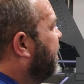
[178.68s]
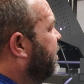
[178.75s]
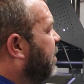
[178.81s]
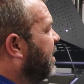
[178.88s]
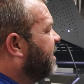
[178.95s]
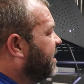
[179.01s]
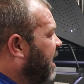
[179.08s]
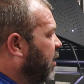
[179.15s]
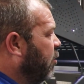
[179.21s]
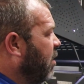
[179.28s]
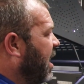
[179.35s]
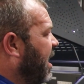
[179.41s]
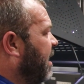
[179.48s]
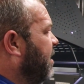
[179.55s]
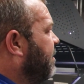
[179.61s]
So it's gonna
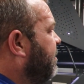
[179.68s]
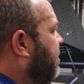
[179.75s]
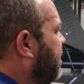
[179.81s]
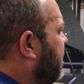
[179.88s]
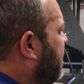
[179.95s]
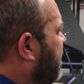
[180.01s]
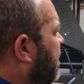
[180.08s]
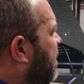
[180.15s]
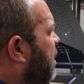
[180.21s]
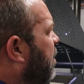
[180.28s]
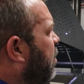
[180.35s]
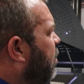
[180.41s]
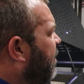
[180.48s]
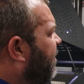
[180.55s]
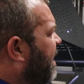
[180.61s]
run.
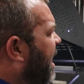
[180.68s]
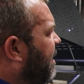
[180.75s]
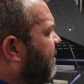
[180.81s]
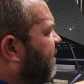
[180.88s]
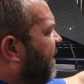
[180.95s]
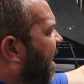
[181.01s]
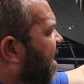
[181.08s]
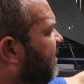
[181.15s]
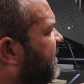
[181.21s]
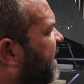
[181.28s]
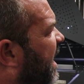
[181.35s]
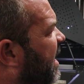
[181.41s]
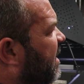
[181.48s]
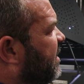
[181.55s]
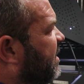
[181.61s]
We've got 5
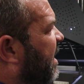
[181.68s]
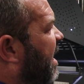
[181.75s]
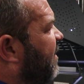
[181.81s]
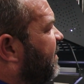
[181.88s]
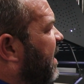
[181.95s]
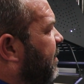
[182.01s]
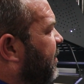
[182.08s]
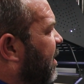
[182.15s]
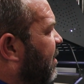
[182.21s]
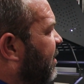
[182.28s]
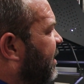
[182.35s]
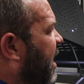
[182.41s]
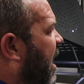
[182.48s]
seconds left up there in the